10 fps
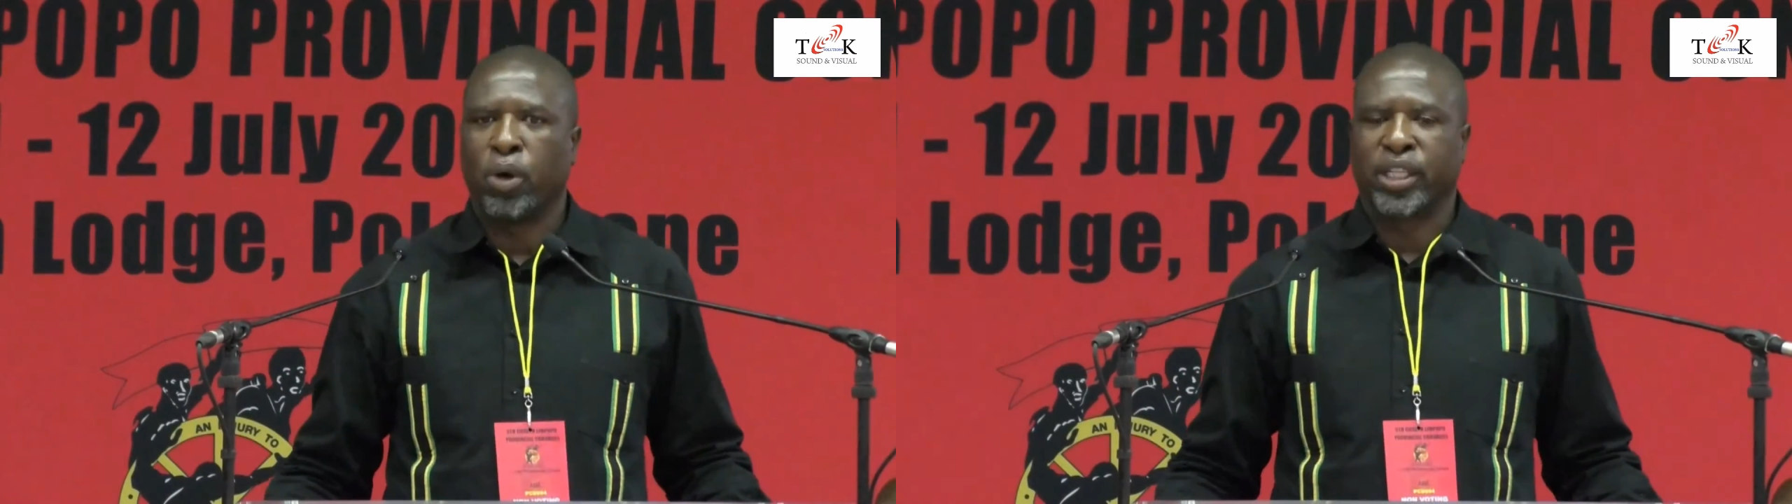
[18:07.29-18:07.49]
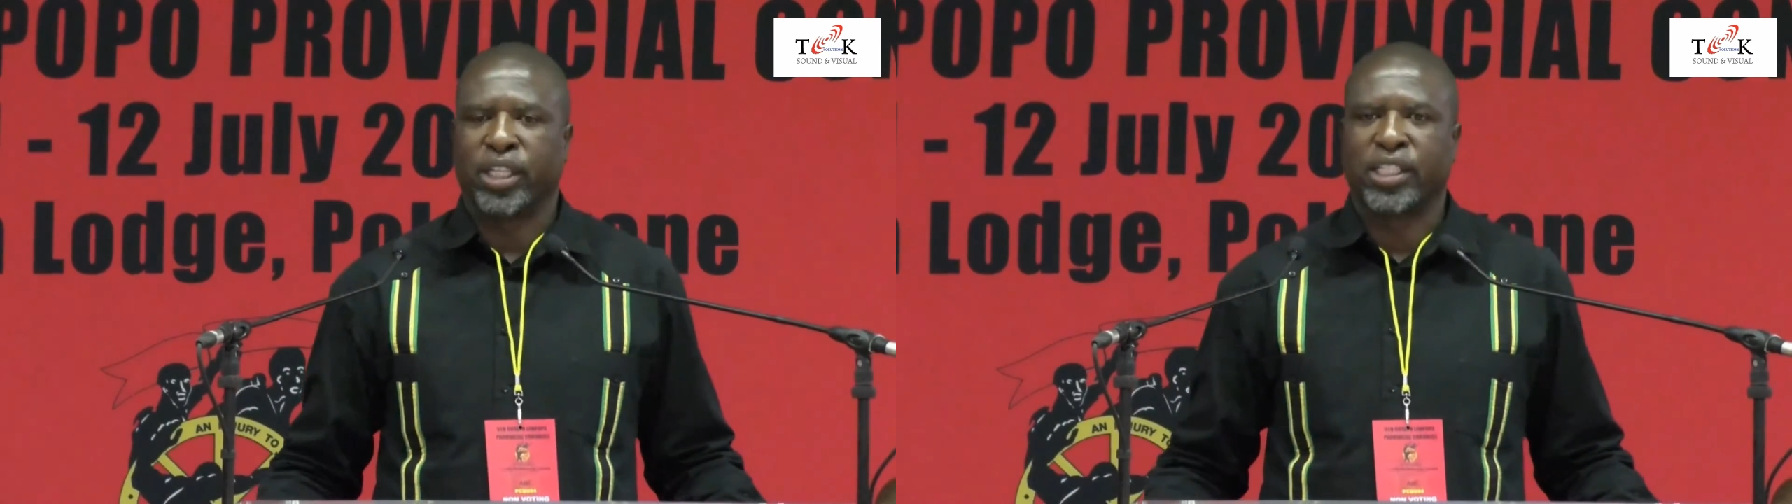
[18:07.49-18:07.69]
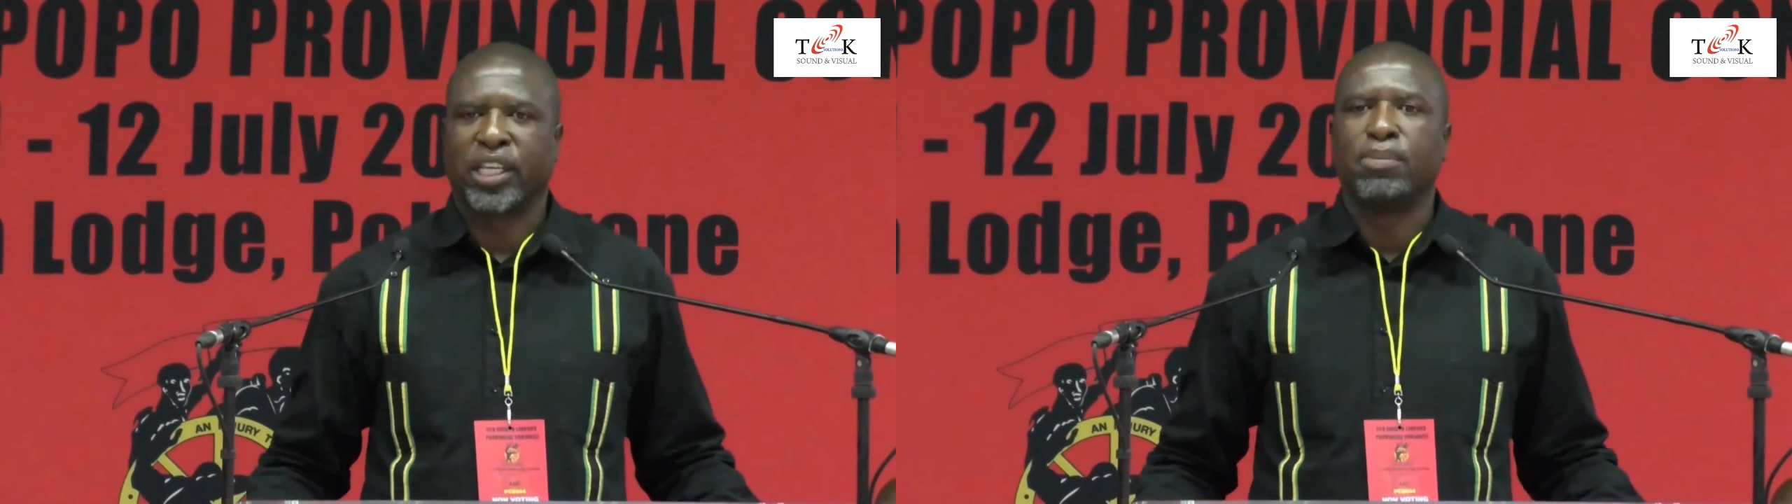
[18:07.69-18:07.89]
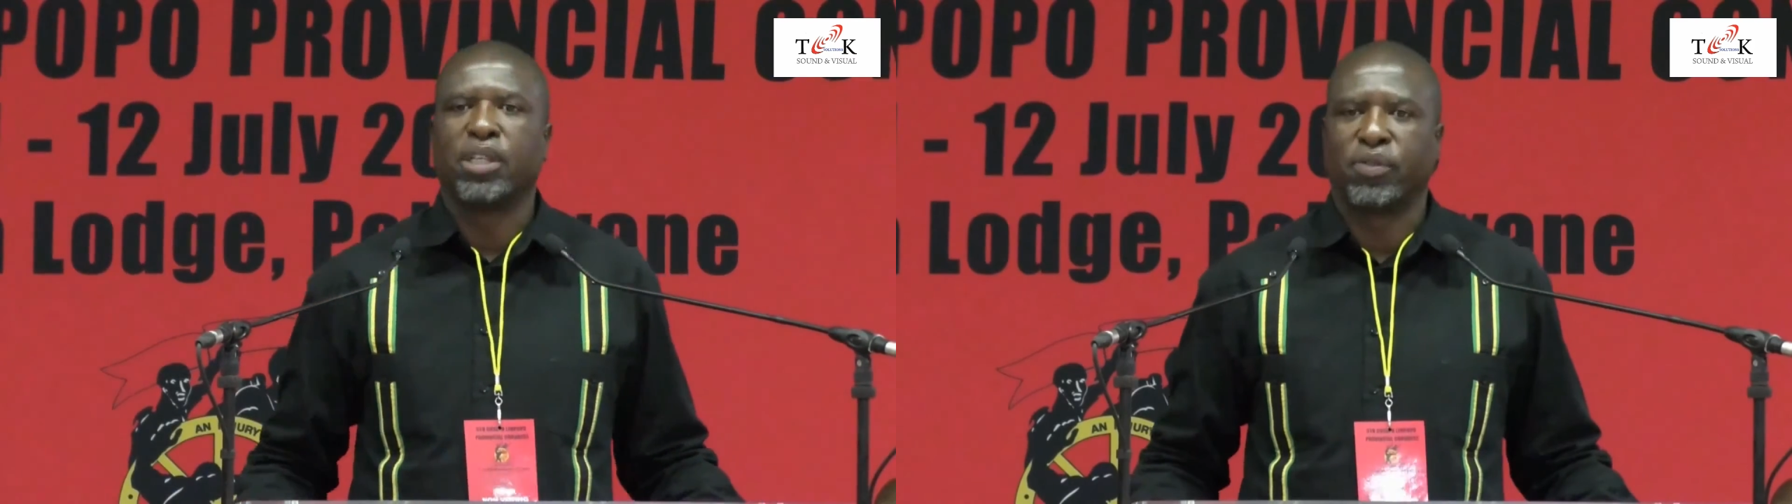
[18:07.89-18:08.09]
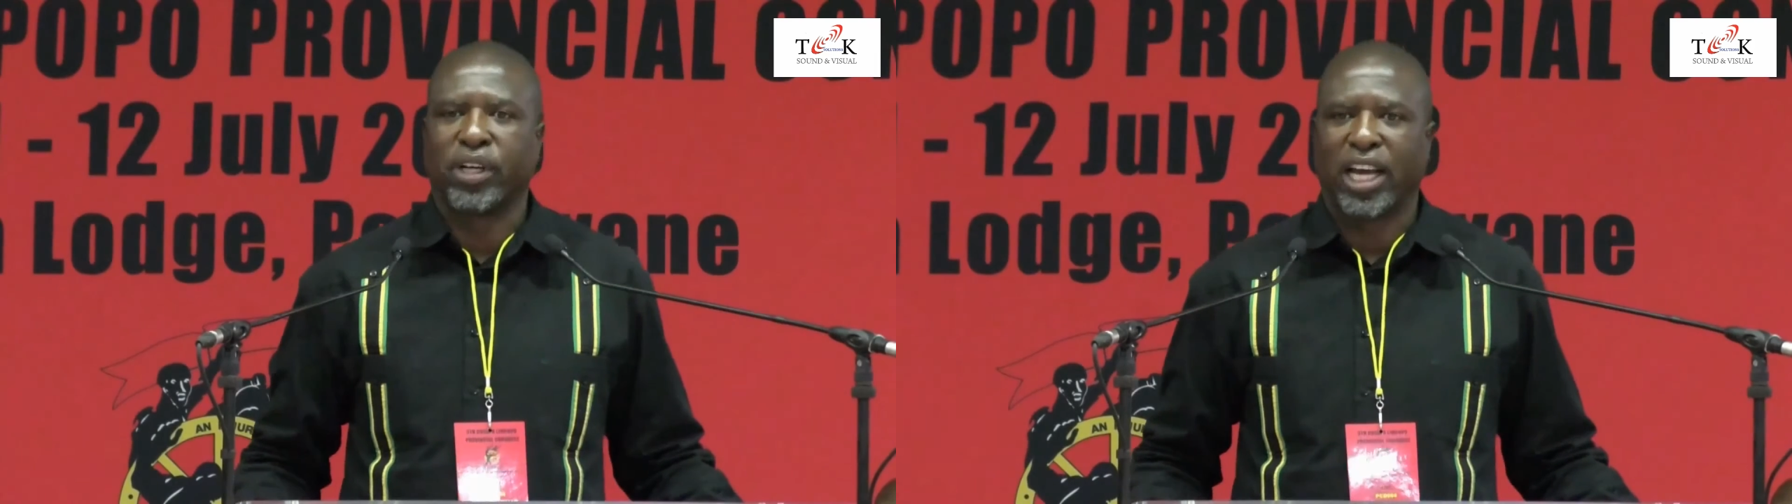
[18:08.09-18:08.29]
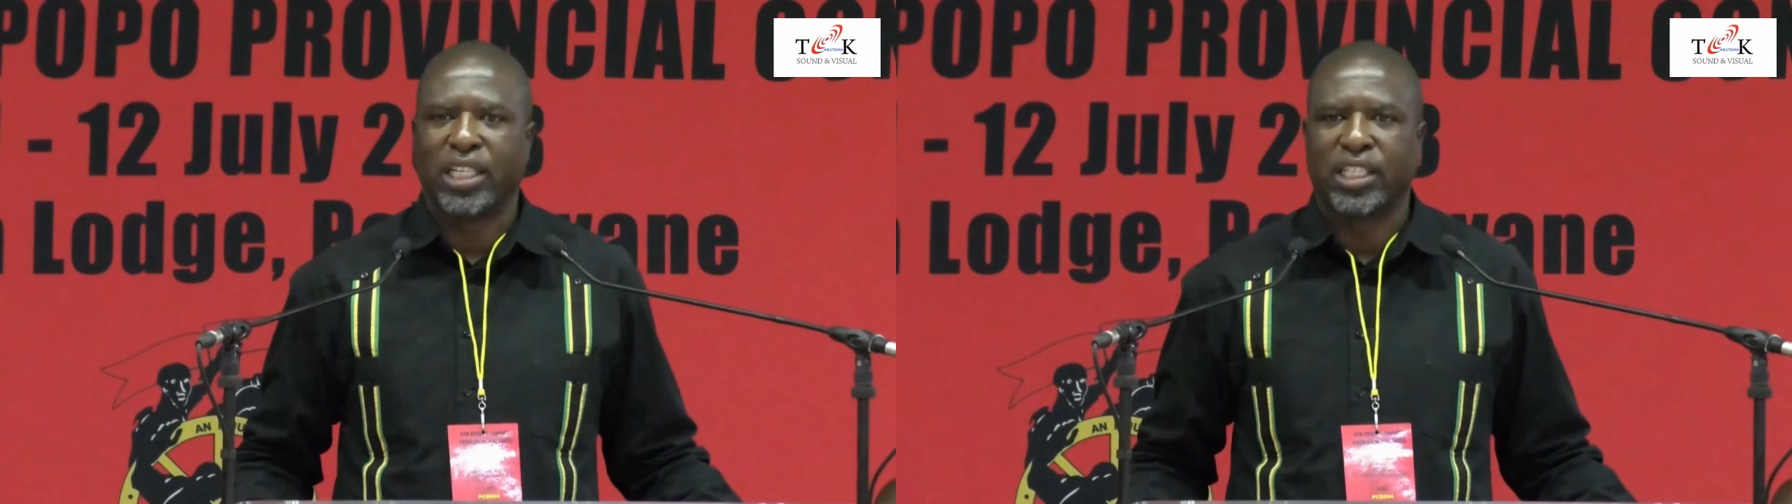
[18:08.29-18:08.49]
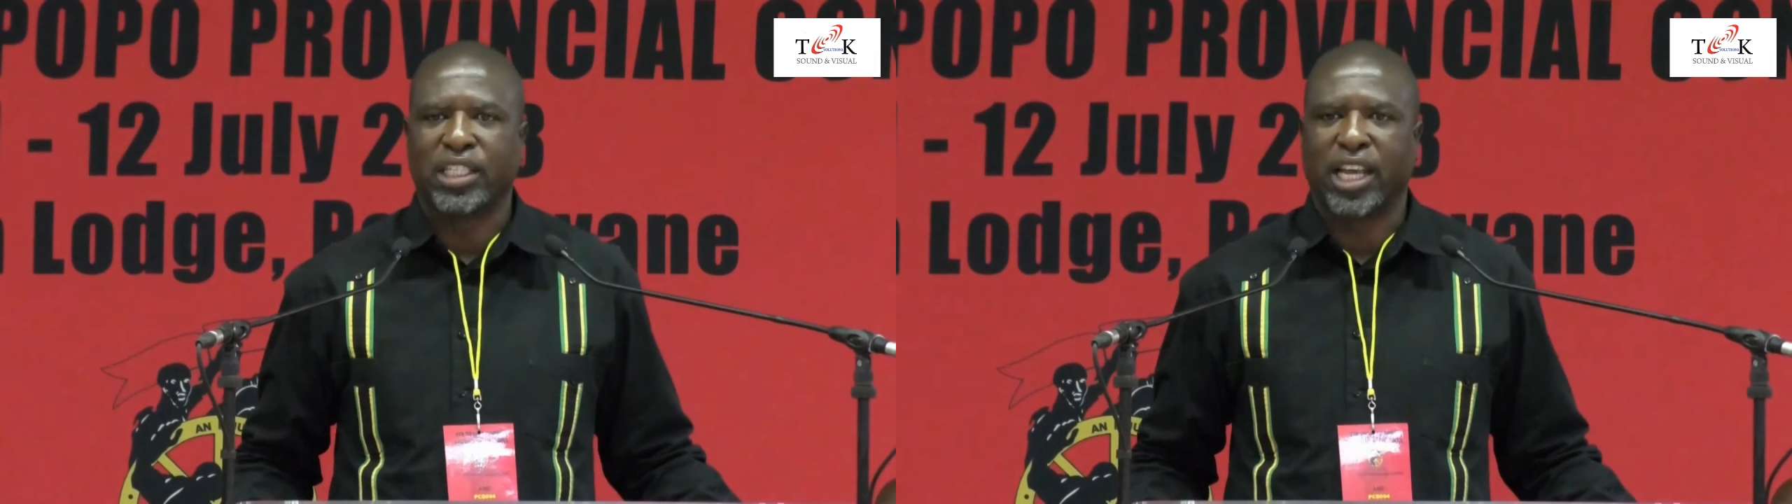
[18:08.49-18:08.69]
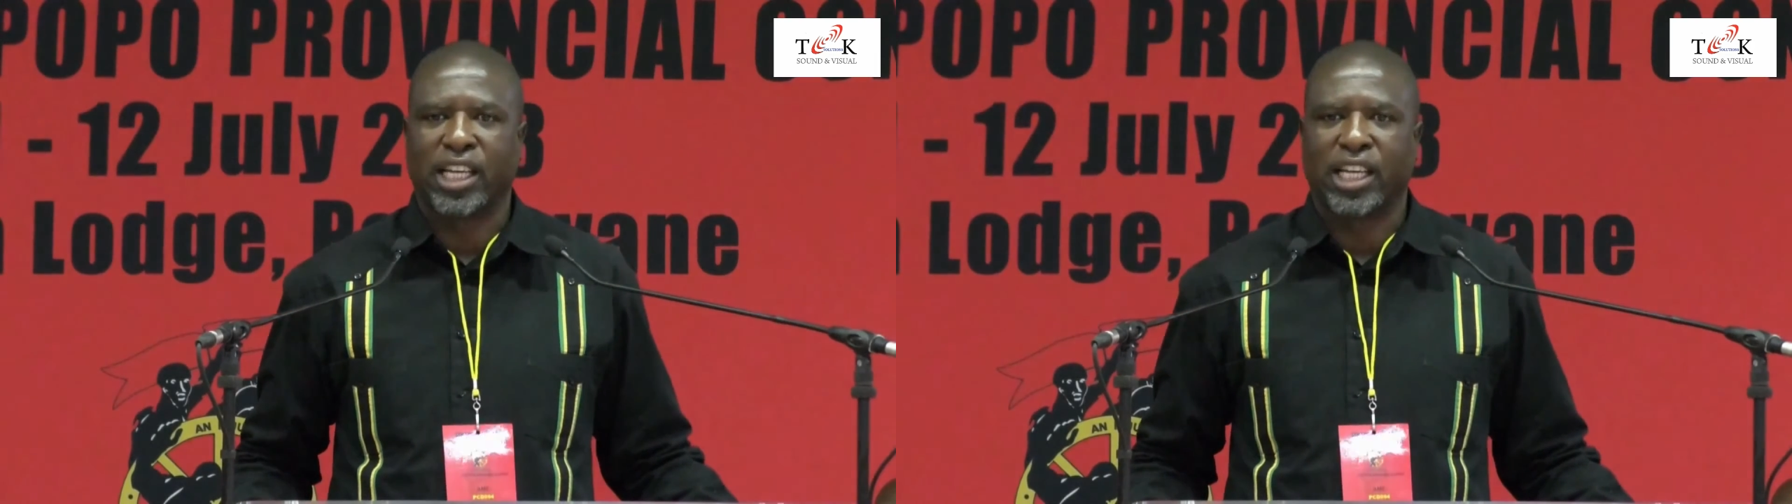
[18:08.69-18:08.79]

were the same difficulties